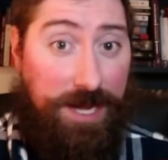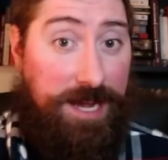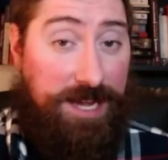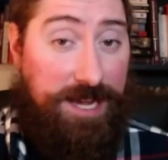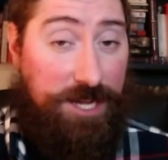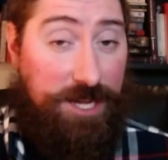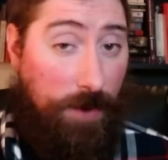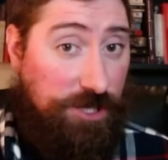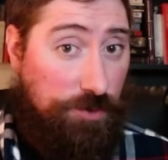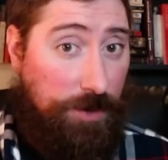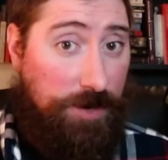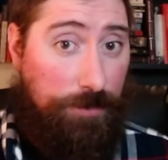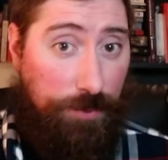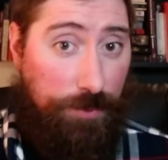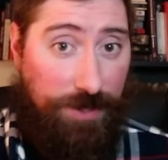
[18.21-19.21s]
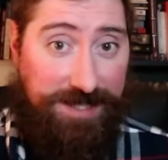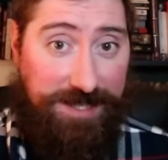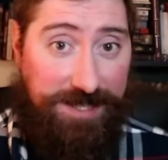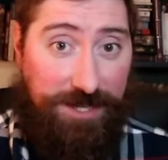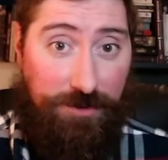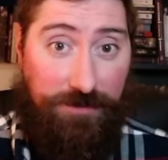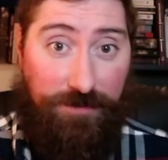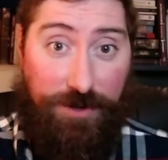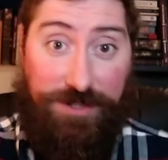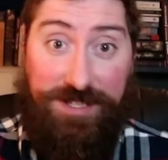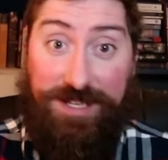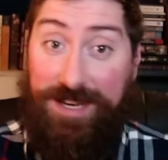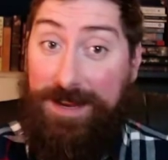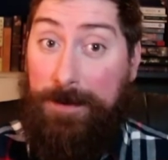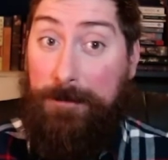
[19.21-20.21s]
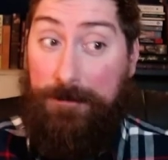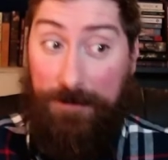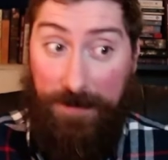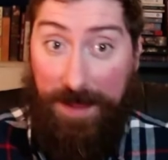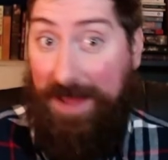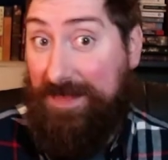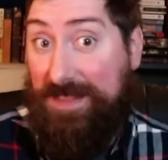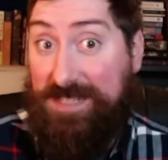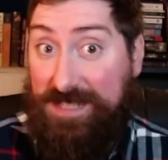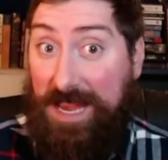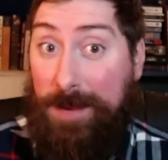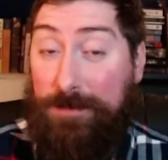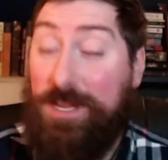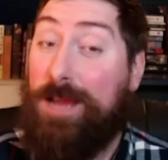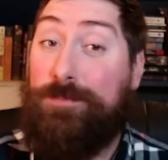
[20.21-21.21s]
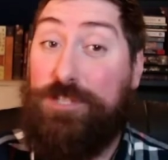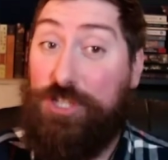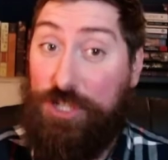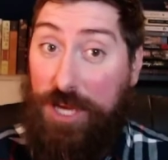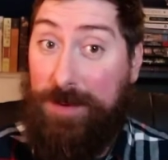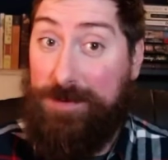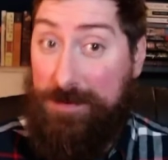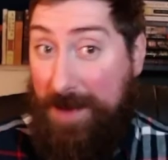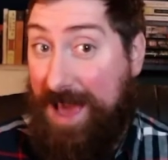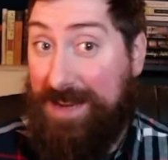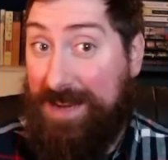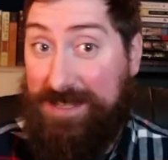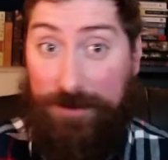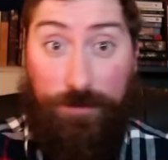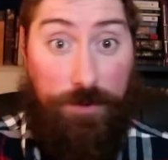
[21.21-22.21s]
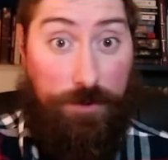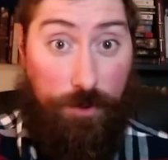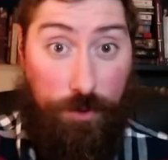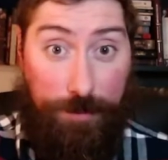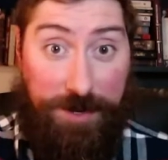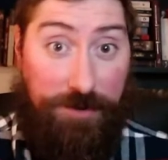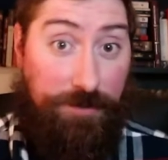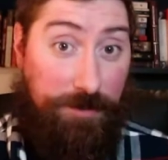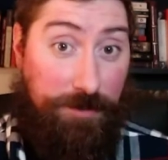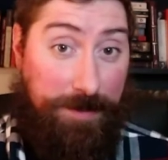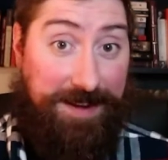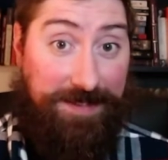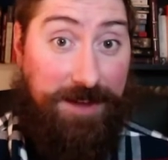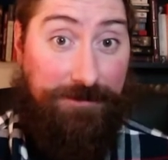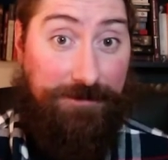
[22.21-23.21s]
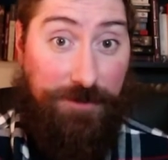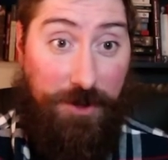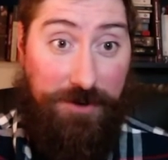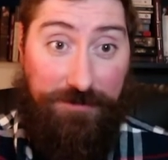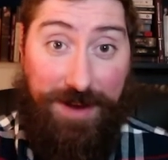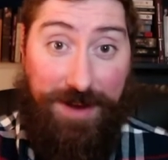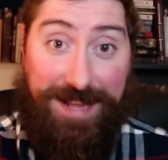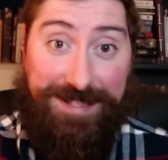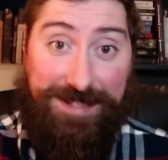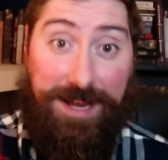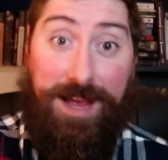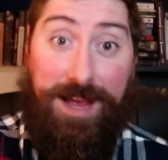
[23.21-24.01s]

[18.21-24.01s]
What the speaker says: He graduated Princeton University at the same time as James Madison, with whom he remained lifelong friends.